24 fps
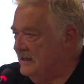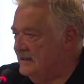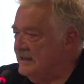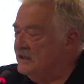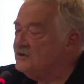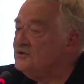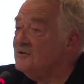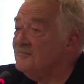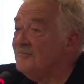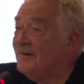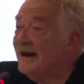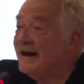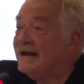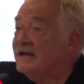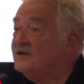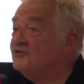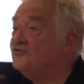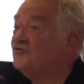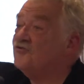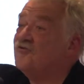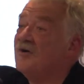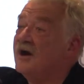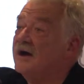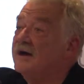that you might
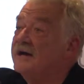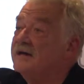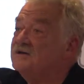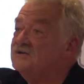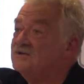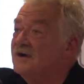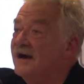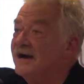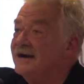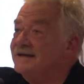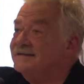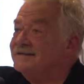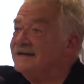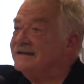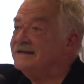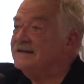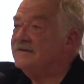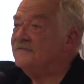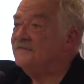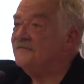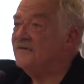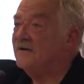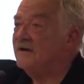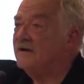try to
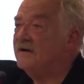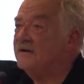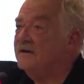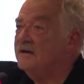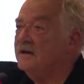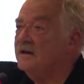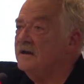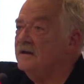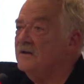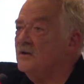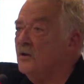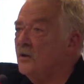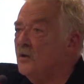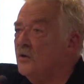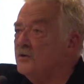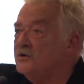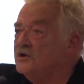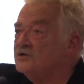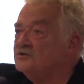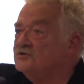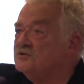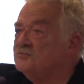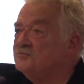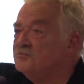identify in
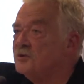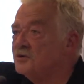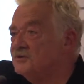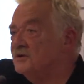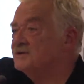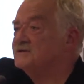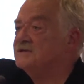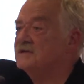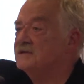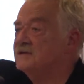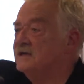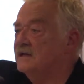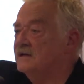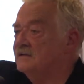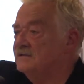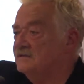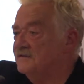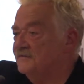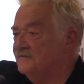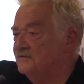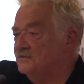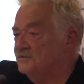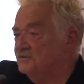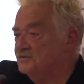order to prognosticate
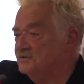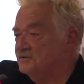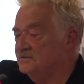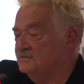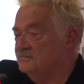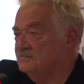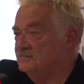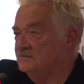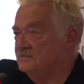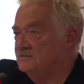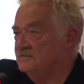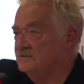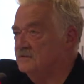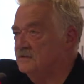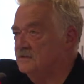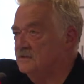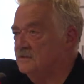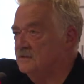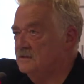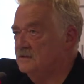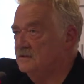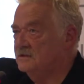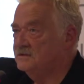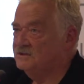the future.
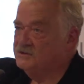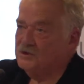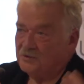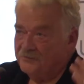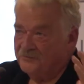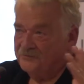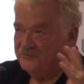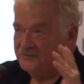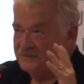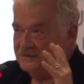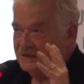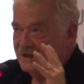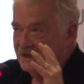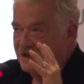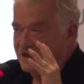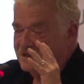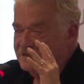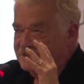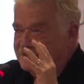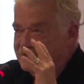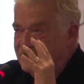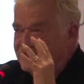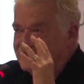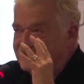So, I
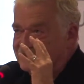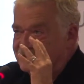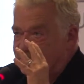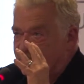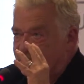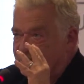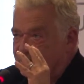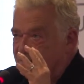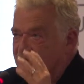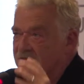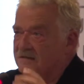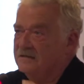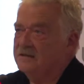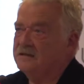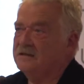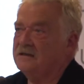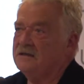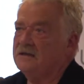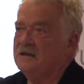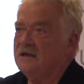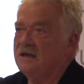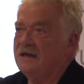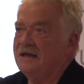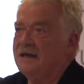say
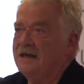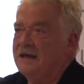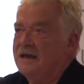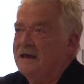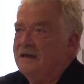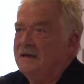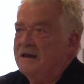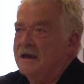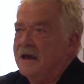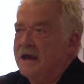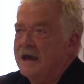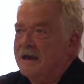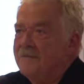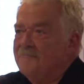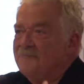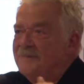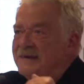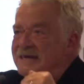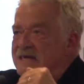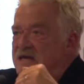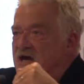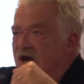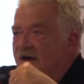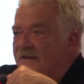secondly,
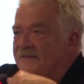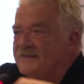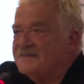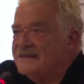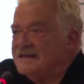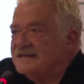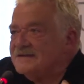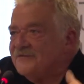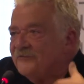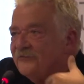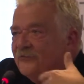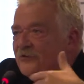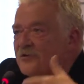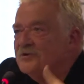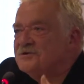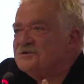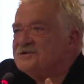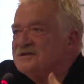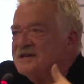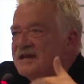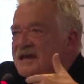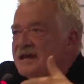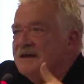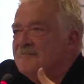beyond this
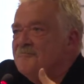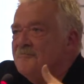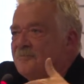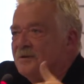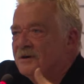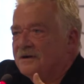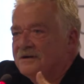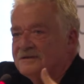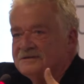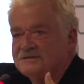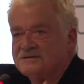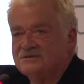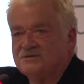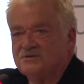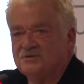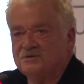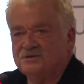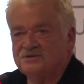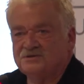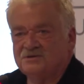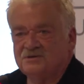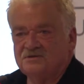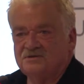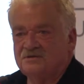first impulse
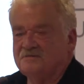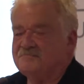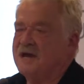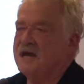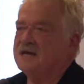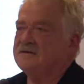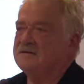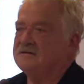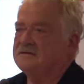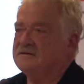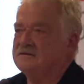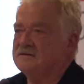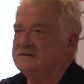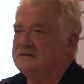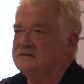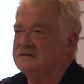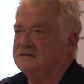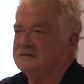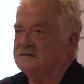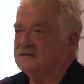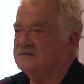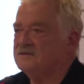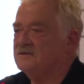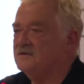towards the
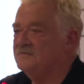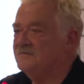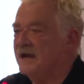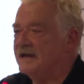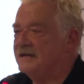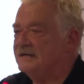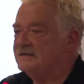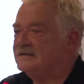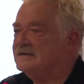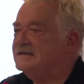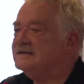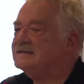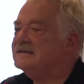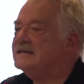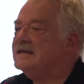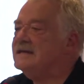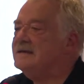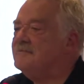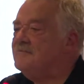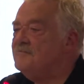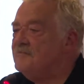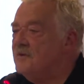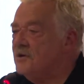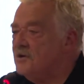humanities
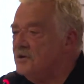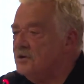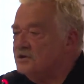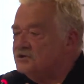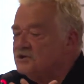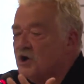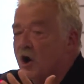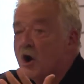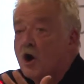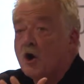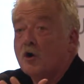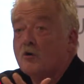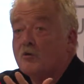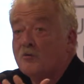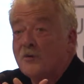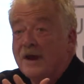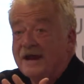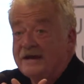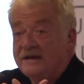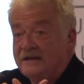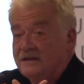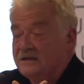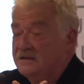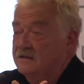emerge
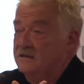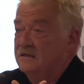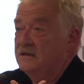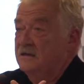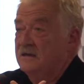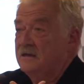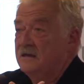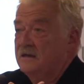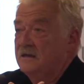already